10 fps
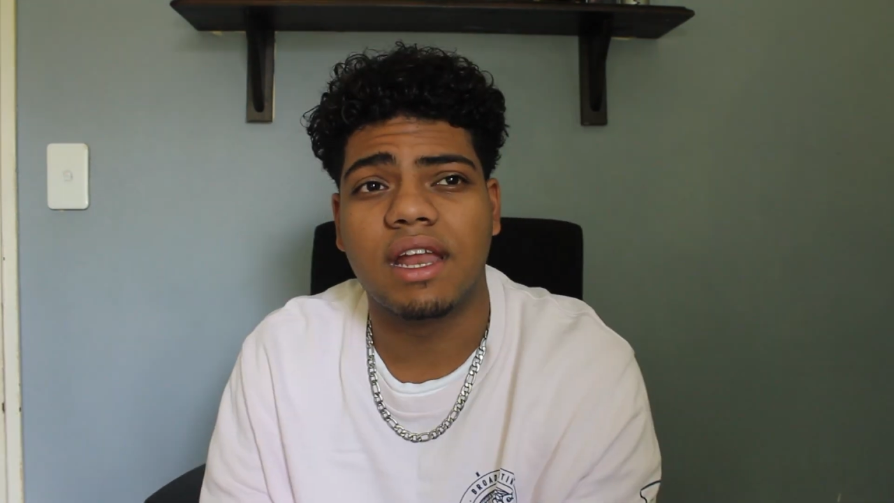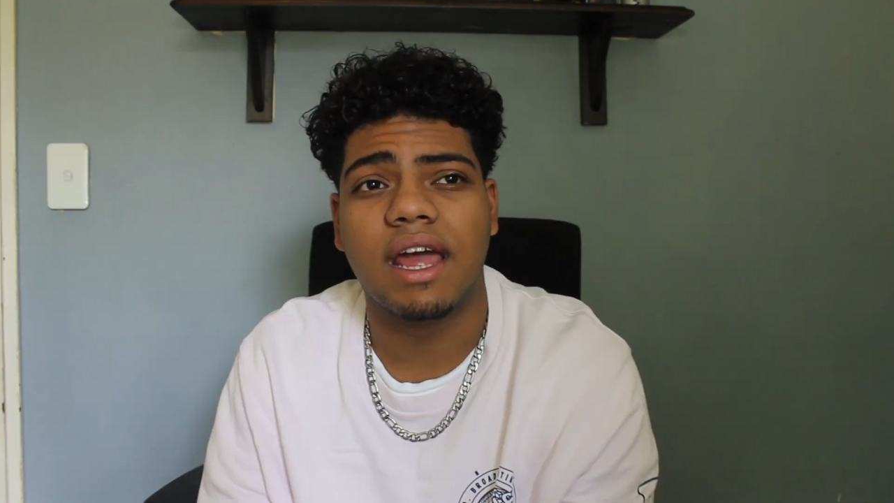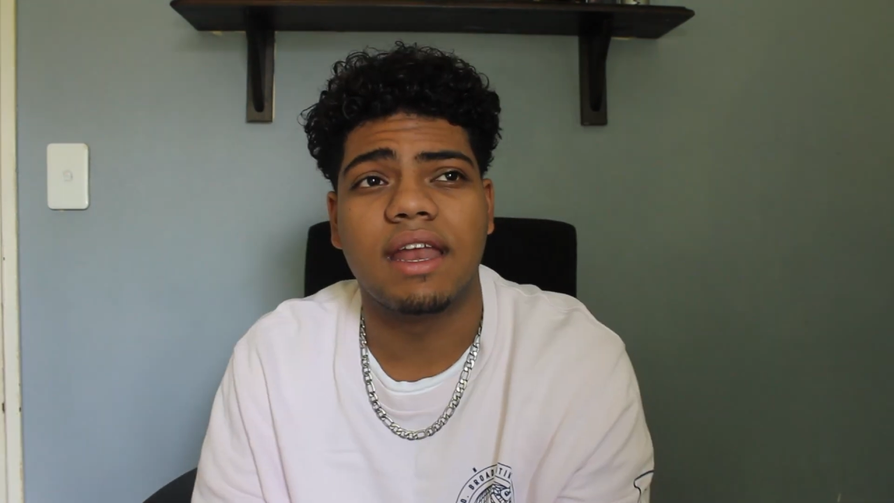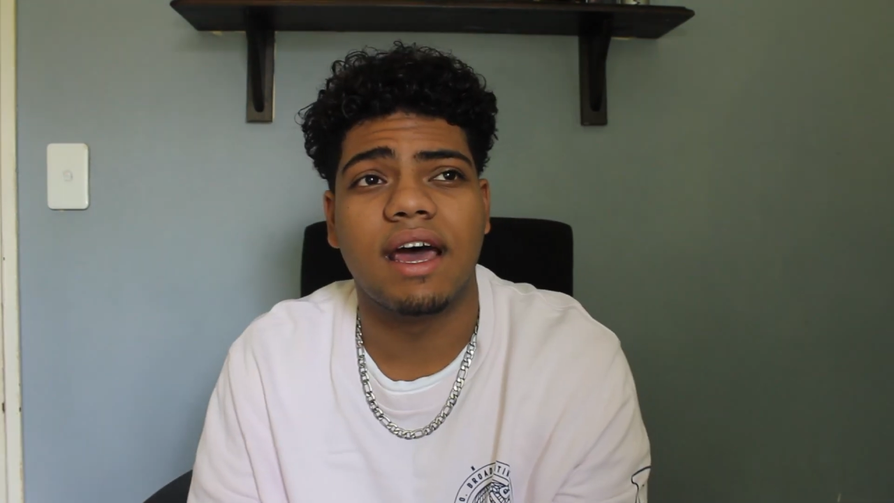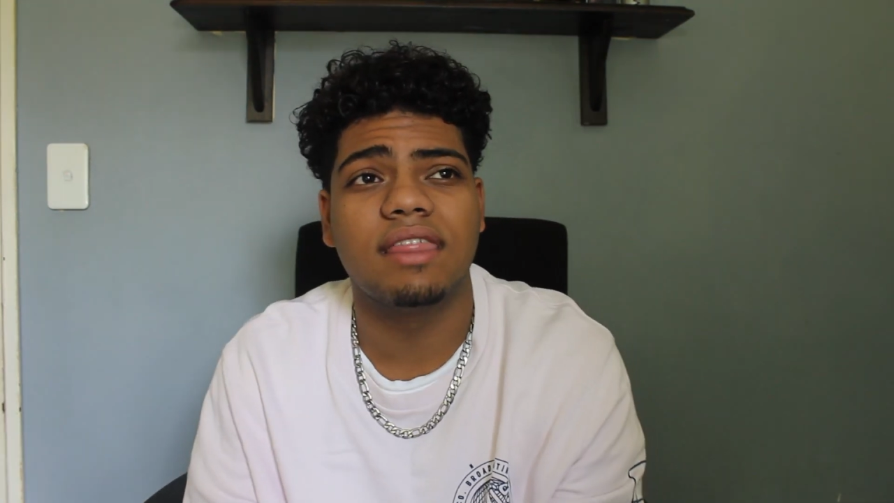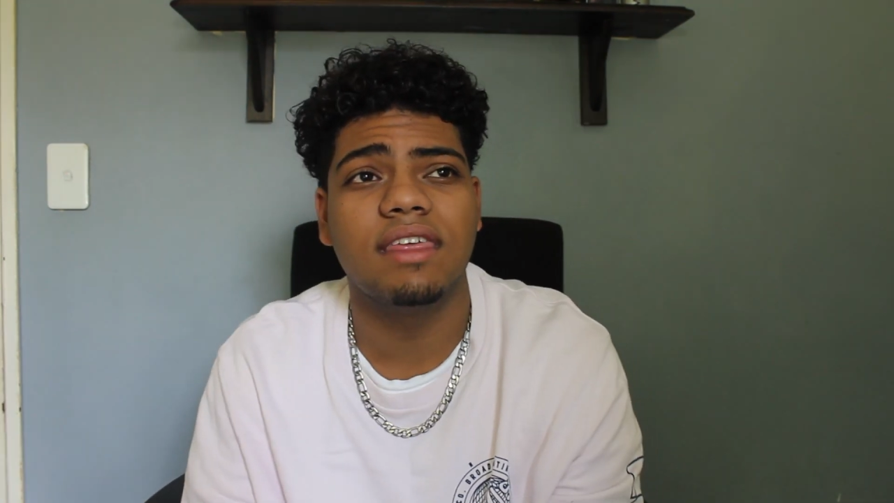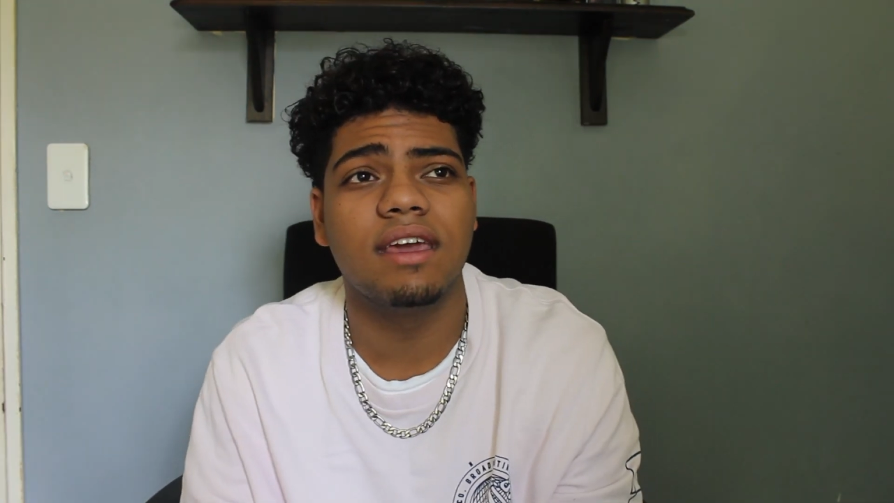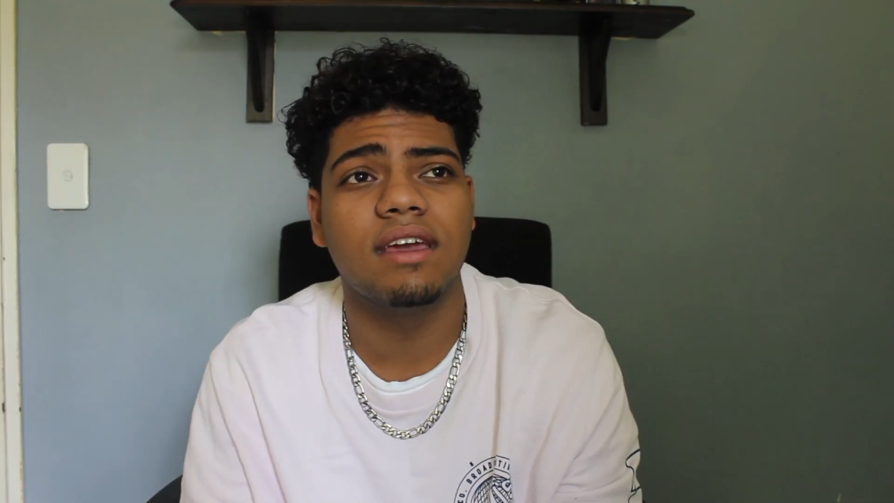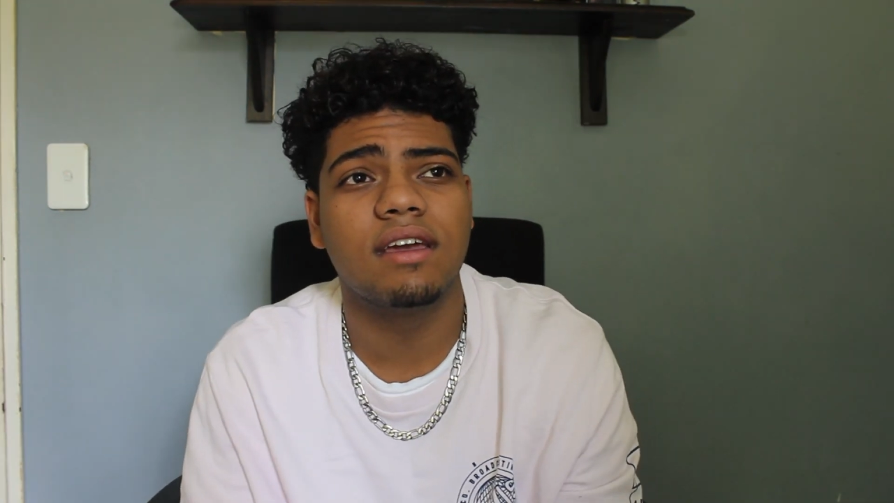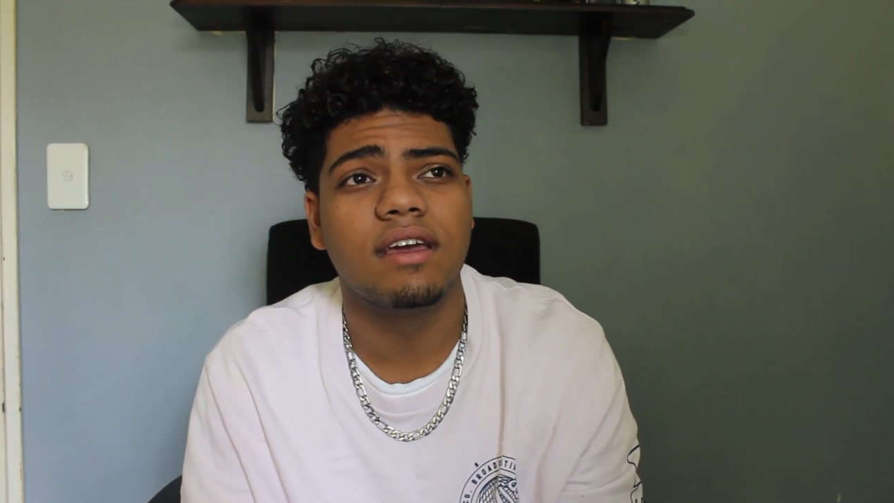And I
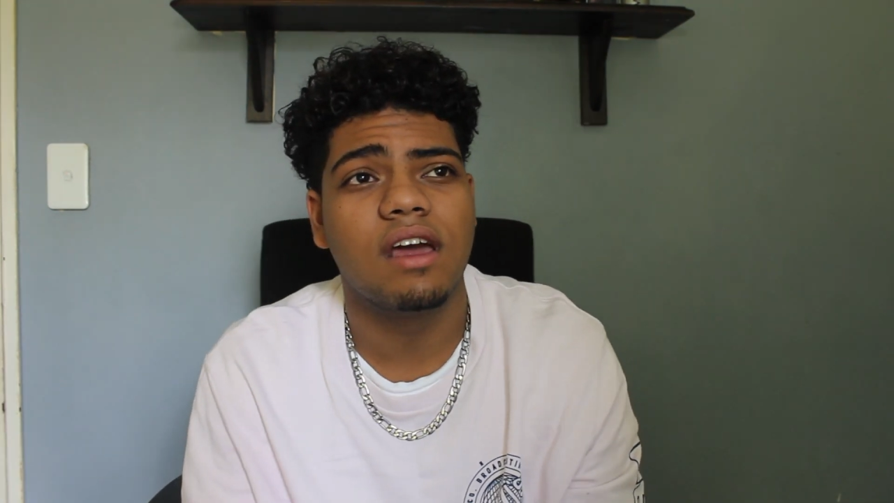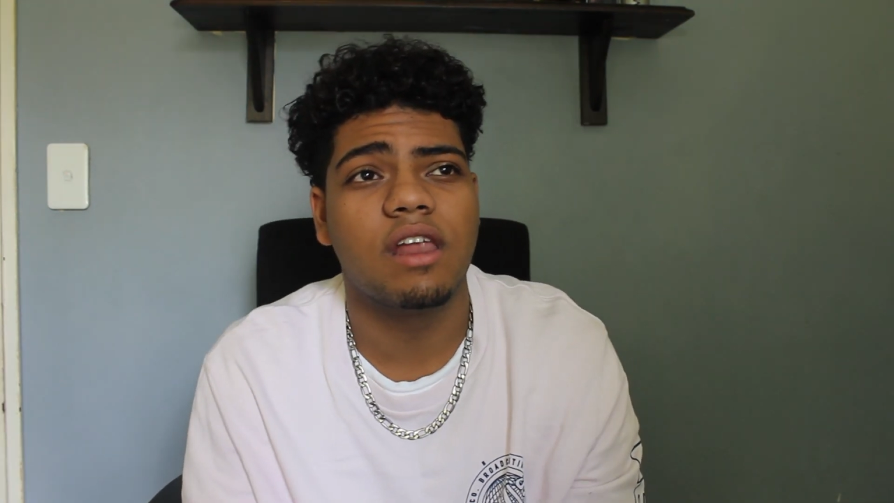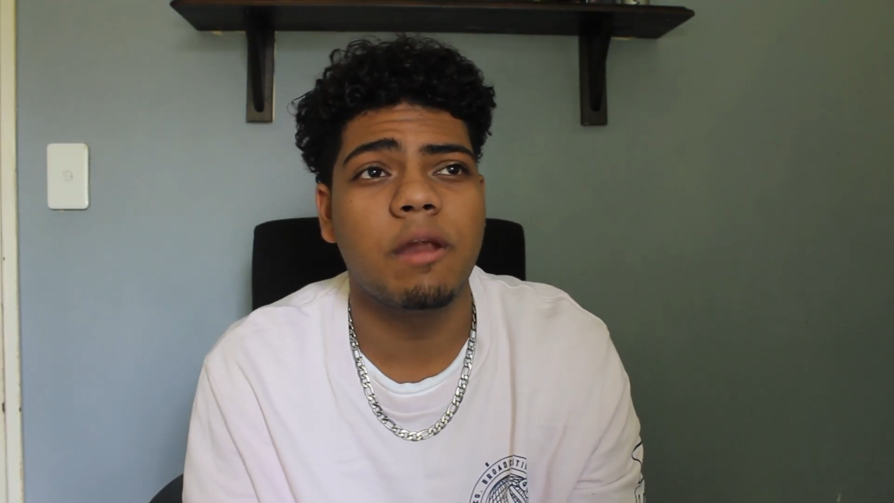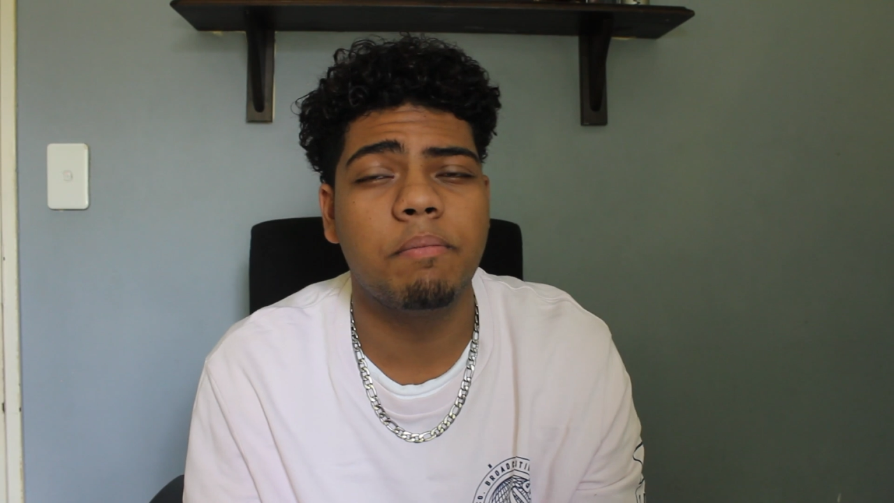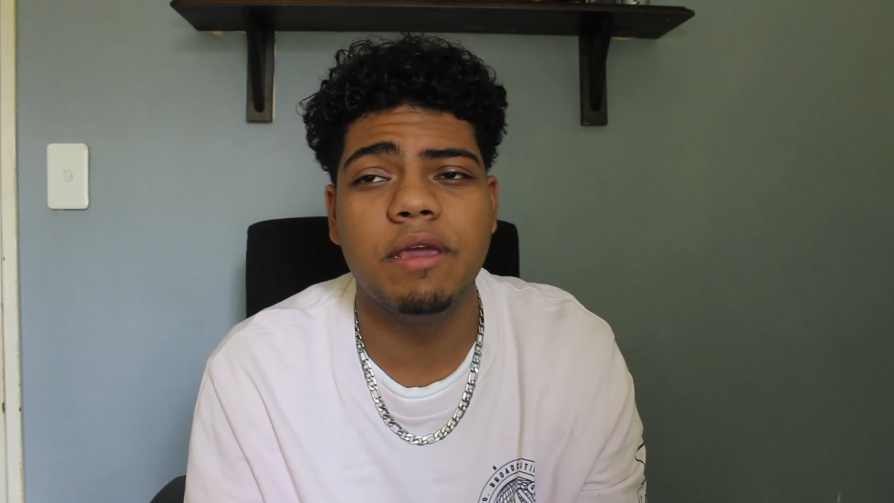think a lot of